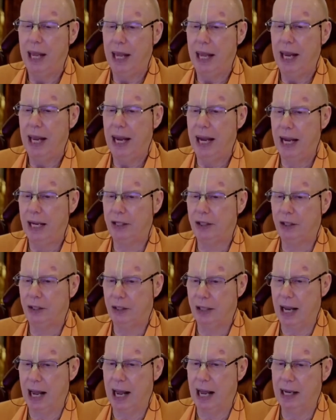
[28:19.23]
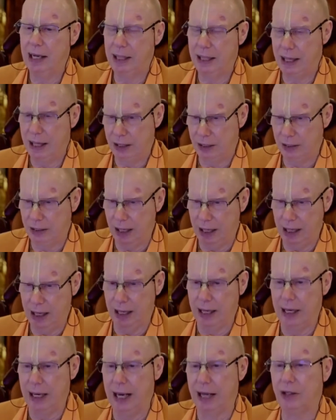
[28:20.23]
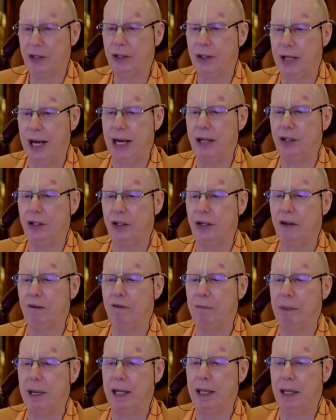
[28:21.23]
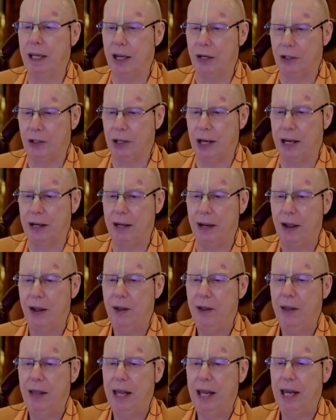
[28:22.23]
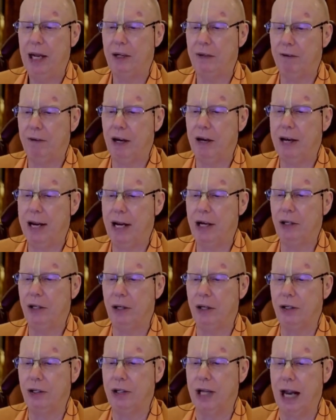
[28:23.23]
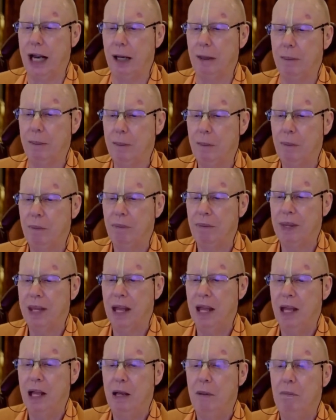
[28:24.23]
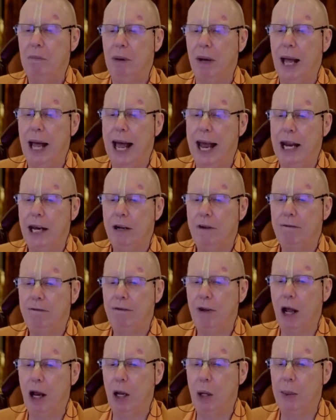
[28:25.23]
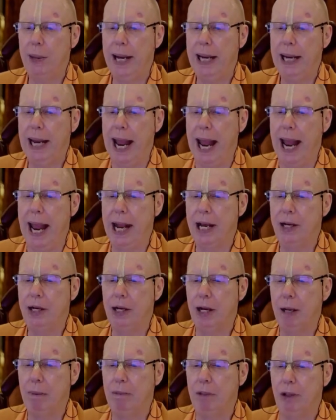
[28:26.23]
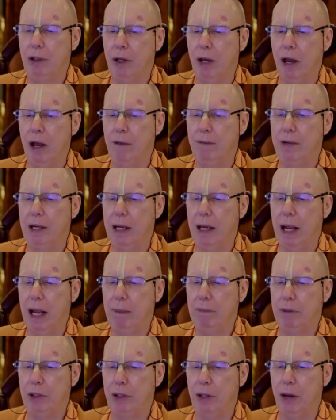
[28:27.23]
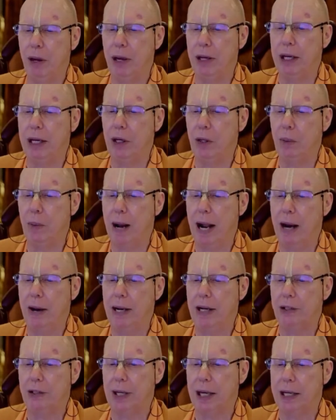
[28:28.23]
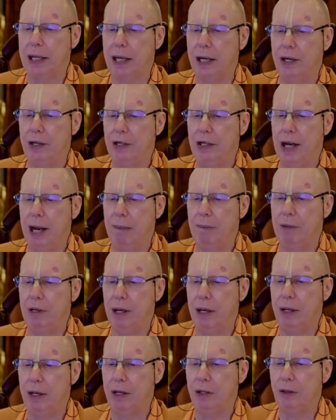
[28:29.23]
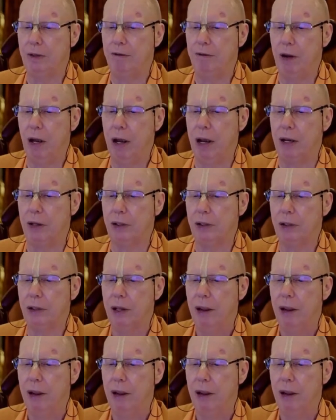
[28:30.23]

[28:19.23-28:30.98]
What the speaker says: it's a little extensive, but listen, it's very interesting. Blind following and absurd inquiries are condemned in this verse.